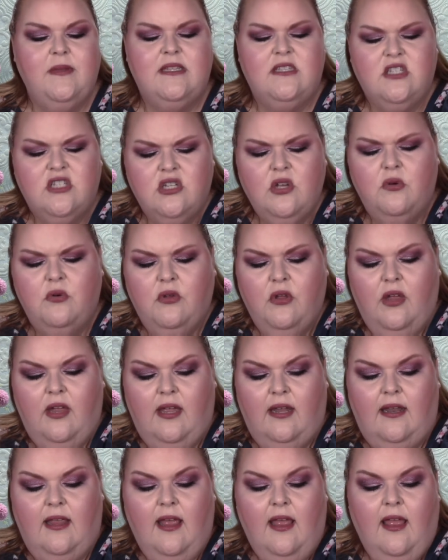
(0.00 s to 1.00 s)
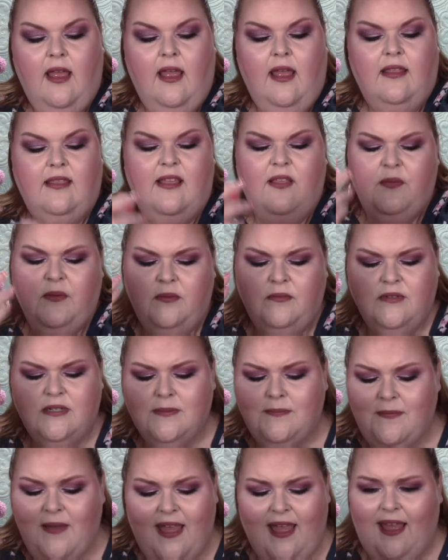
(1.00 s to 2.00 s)
It's so good. This one was
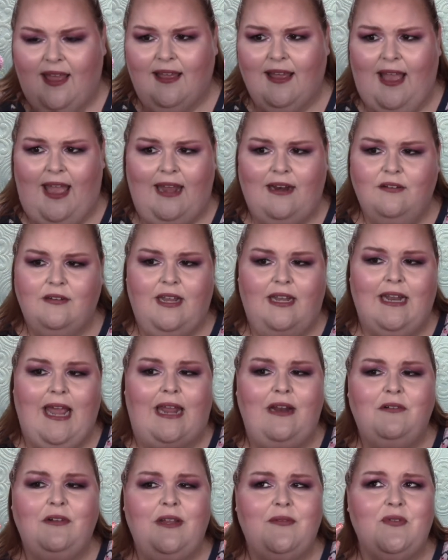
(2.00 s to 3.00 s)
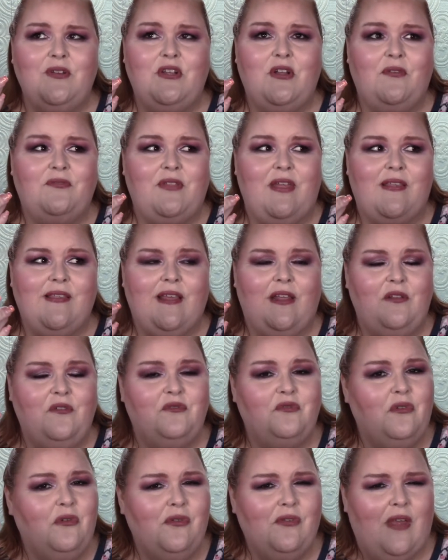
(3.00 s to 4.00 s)
meh. I don't, and I don't even know if they sell a
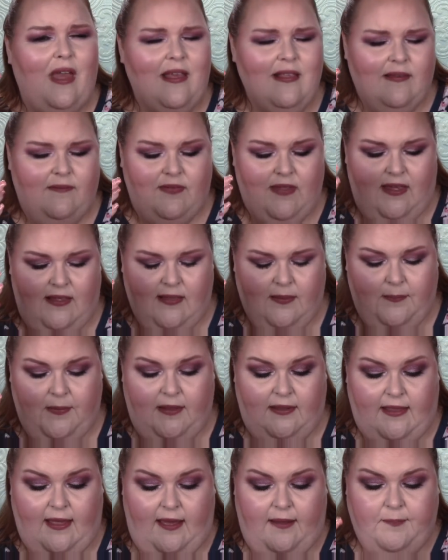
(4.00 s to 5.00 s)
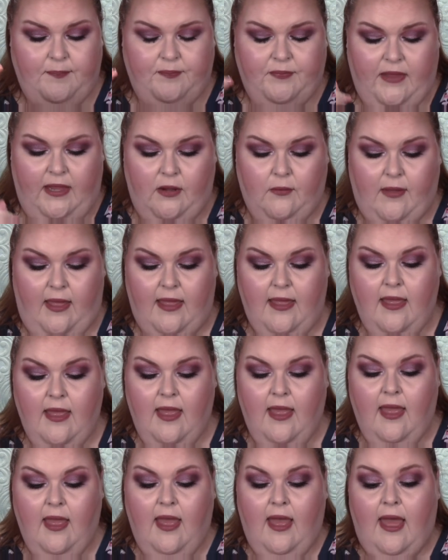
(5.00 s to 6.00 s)
full size of this, but yeah. Anyway,
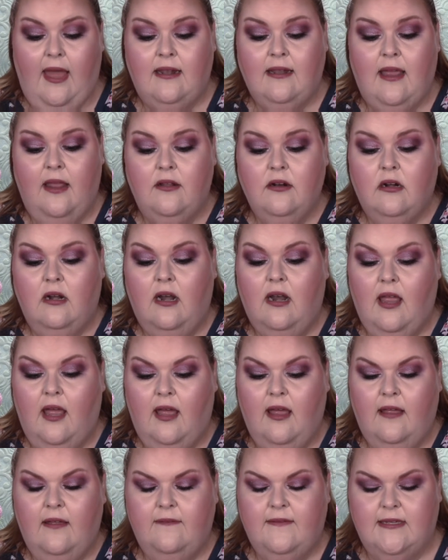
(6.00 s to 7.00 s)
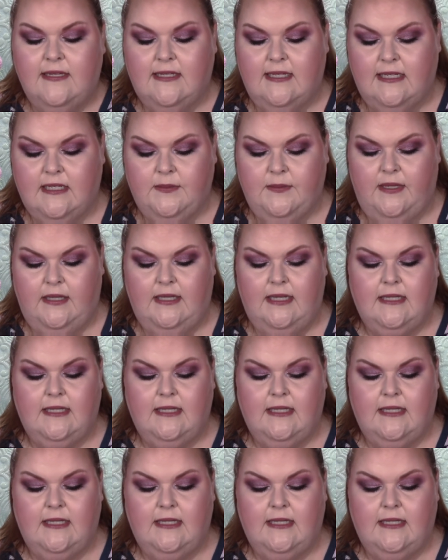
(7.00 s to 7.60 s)
Another love is this one.